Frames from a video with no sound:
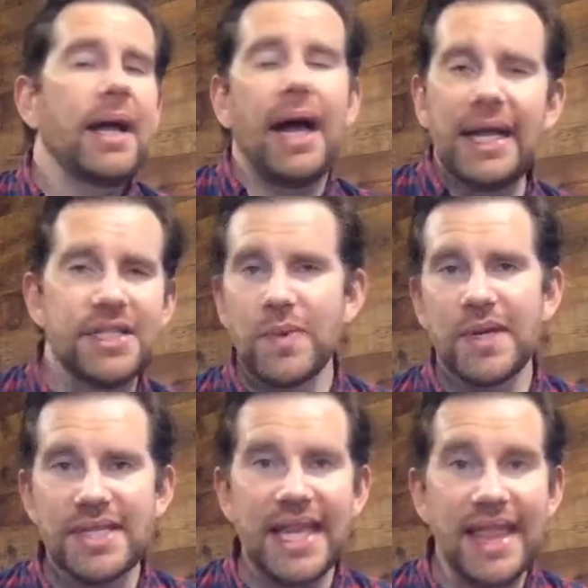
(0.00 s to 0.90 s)
I just want
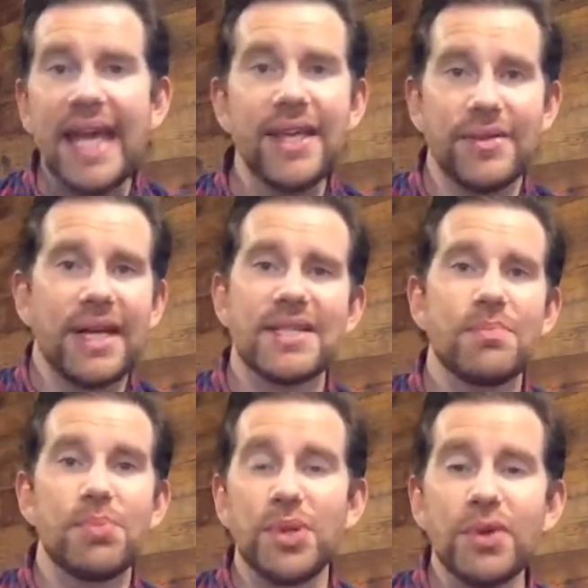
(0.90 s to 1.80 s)
to say thank you. That's a
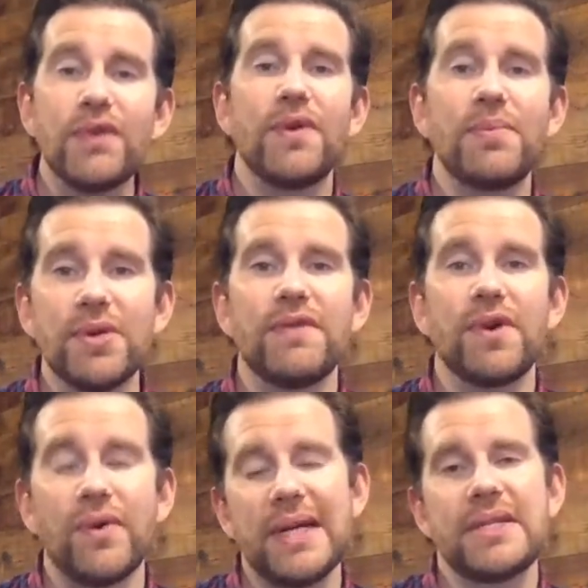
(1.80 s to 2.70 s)
beautiful, beautiful
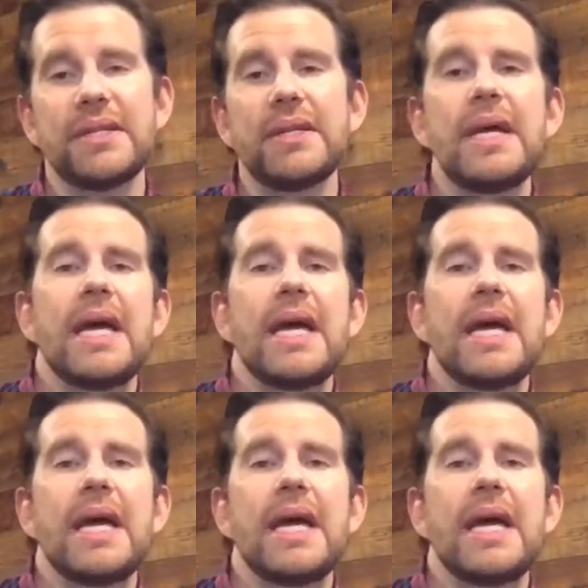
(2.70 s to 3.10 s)
question.